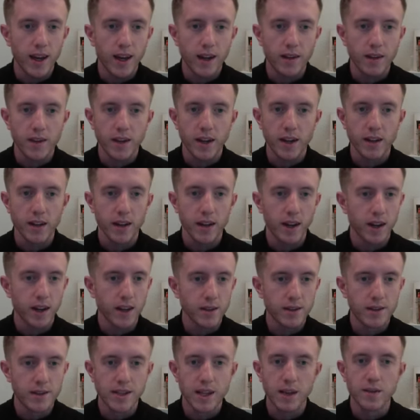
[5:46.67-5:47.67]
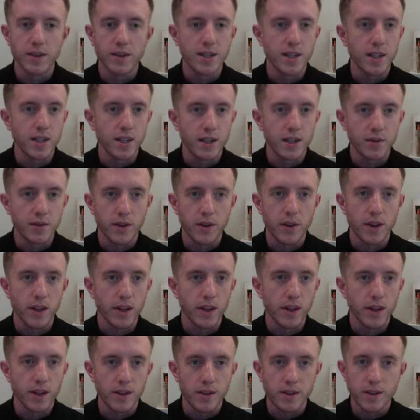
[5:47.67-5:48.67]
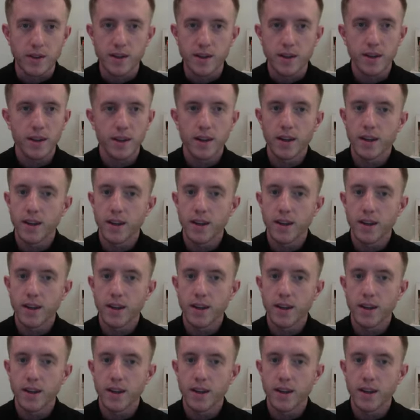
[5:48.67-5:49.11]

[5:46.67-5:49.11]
I've done like 17 different things,